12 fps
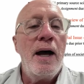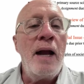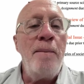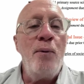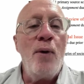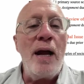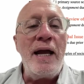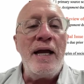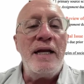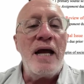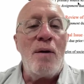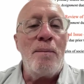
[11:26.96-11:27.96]
I break
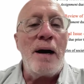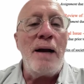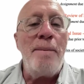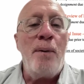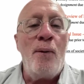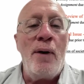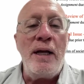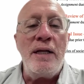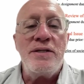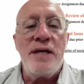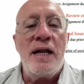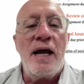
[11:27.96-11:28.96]
it down by
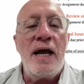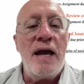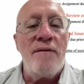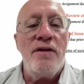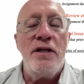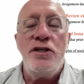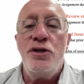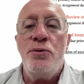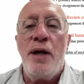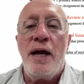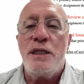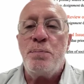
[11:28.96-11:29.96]
points and I have the
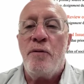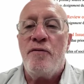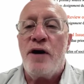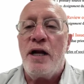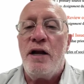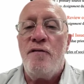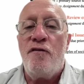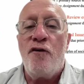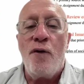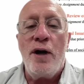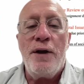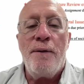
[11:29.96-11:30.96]
due dates provided
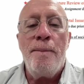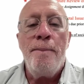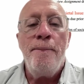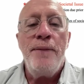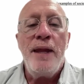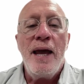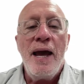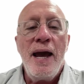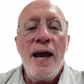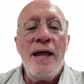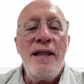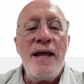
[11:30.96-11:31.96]
for you.
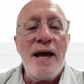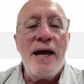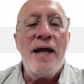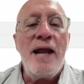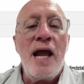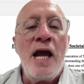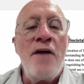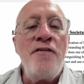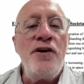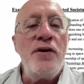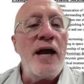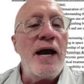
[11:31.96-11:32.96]
And then
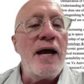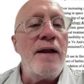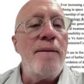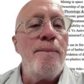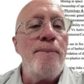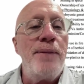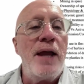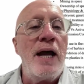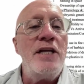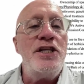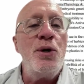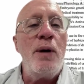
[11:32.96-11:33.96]
after that,
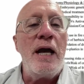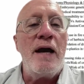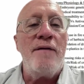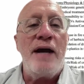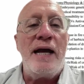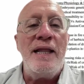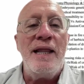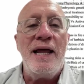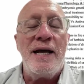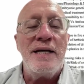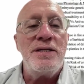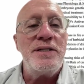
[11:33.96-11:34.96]
I do have a
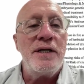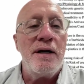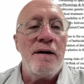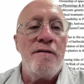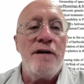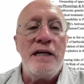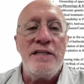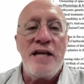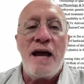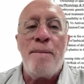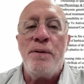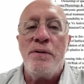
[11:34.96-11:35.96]
list of
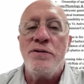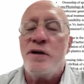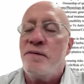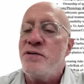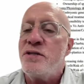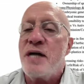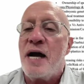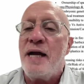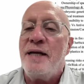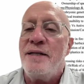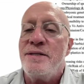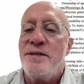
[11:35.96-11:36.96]
examples of
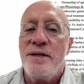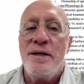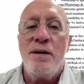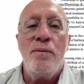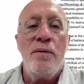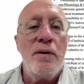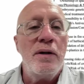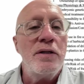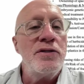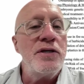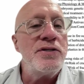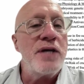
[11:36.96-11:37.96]
science
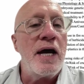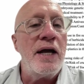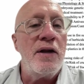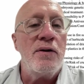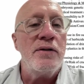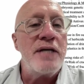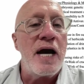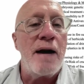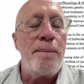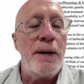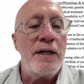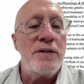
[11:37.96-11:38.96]
societal
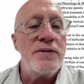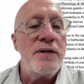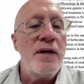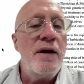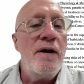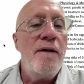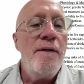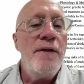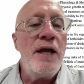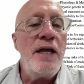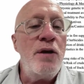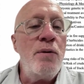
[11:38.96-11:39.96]
topics
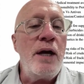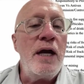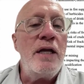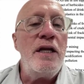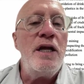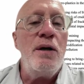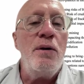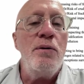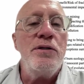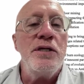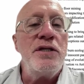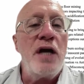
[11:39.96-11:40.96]
that you can
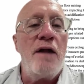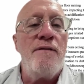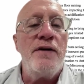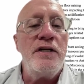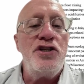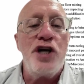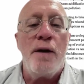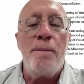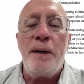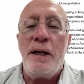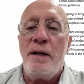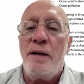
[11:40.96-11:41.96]
use as kind of a jump